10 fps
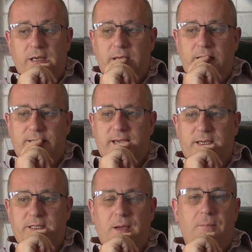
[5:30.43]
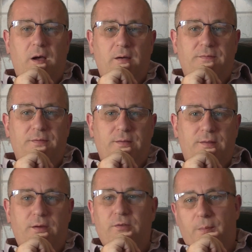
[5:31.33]
It's actually above
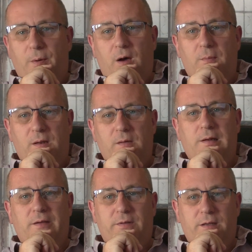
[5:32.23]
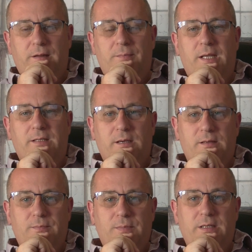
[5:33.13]
the other apartment I lived in, La Mata,
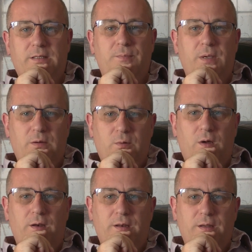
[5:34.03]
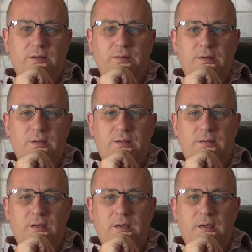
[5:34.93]
but it's a bigger one. So
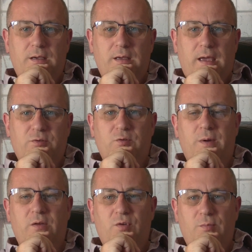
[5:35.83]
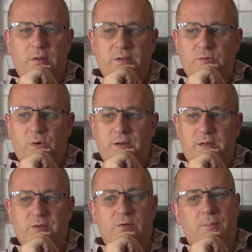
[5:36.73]
it's a extra bedroom on this one,
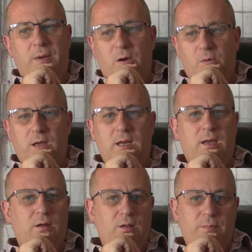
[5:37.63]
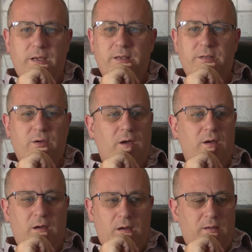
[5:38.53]
and it's got a balcony and other bits. So
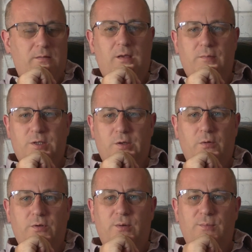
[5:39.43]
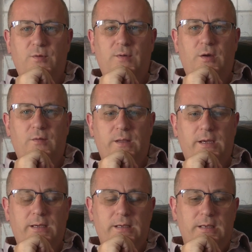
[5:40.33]
I, I'm stoked on moving over there.